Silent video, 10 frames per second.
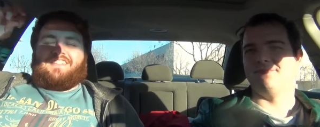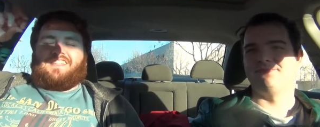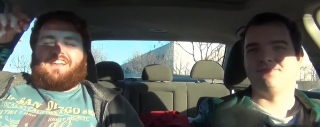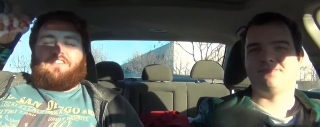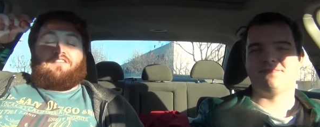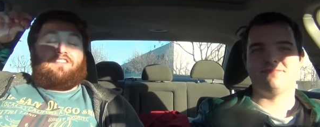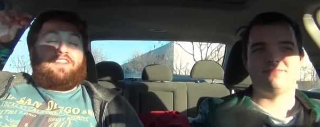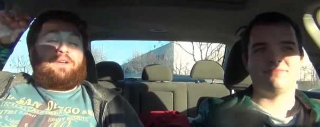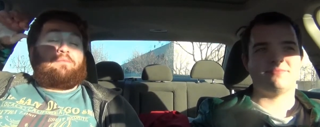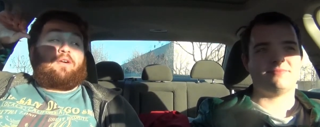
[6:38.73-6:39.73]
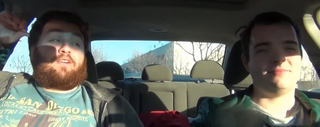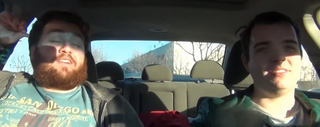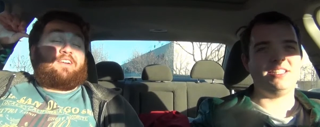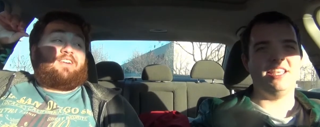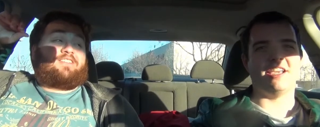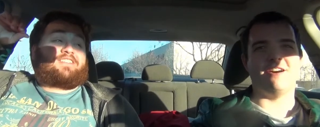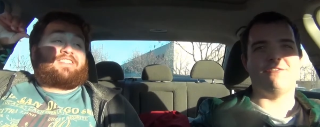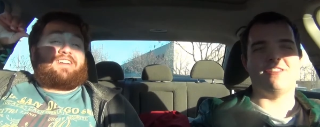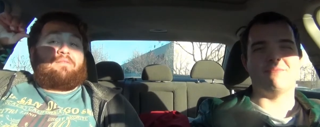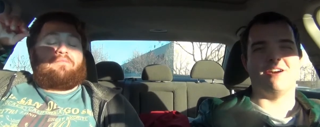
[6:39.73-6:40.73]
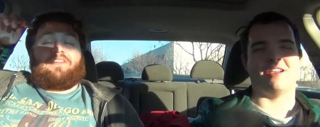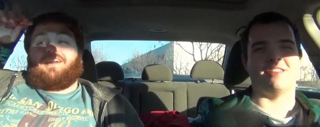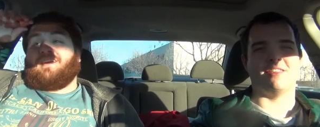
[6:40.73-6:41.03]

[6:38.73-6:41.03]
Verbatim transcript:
Speaker 1: it's like a flea market or like a something. flea market.